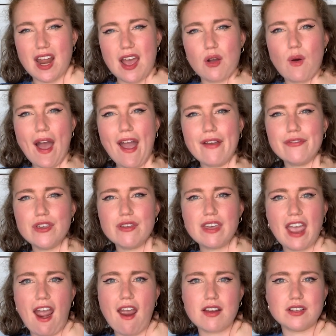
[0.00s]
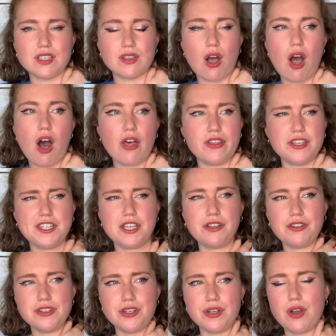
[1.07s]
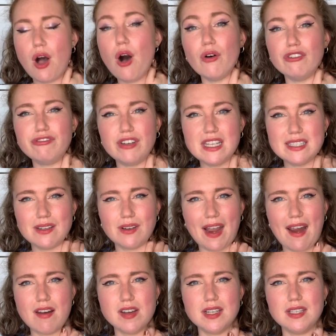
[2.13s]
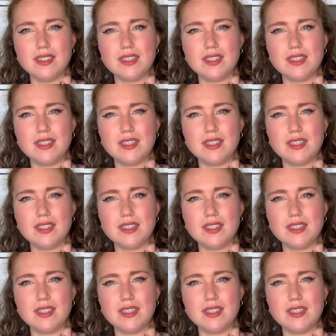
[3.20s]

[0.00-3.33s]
and quite a few of the characters are the children of First Law characters.